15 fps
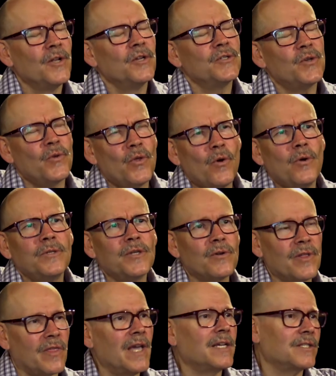So those are
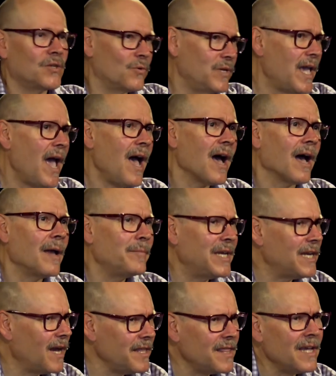things. So yeah, I
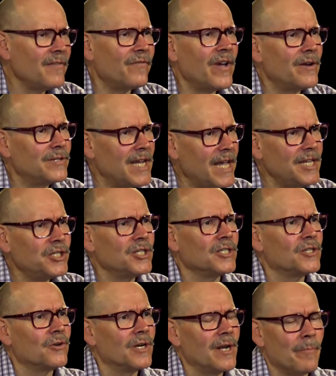mean, I think
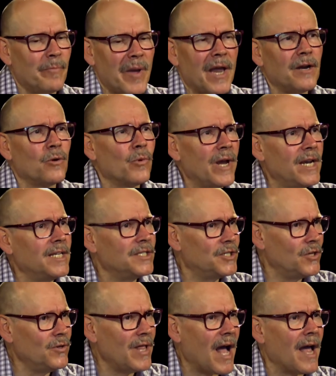foundations are in a better way to
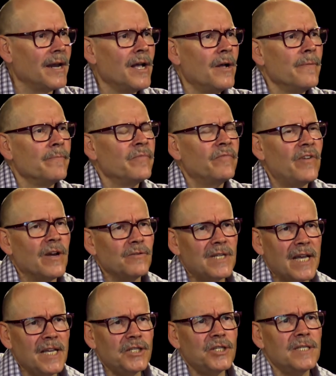do that.
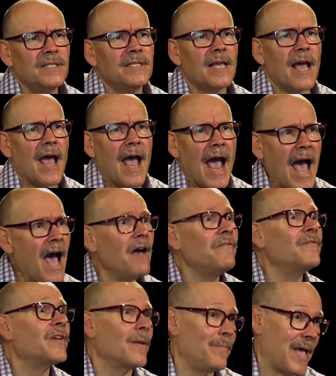Foundations
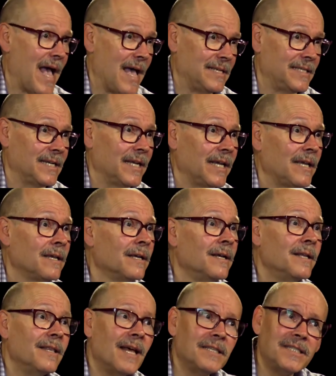have capacity.
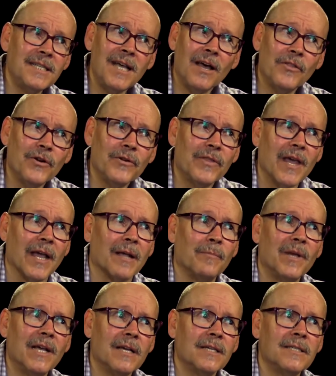That's the other thing,
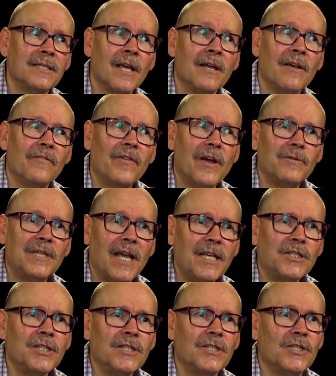because
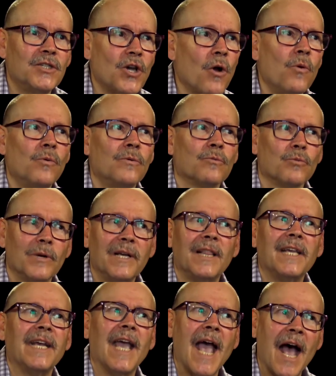foundations don't
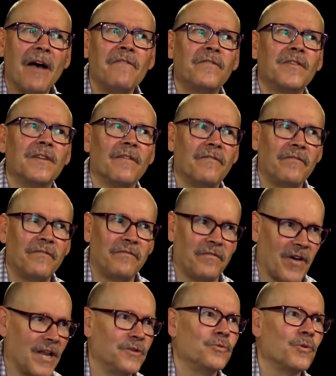really have to
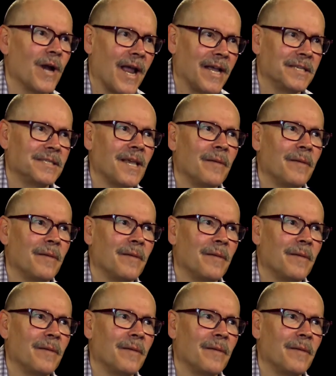fundraise.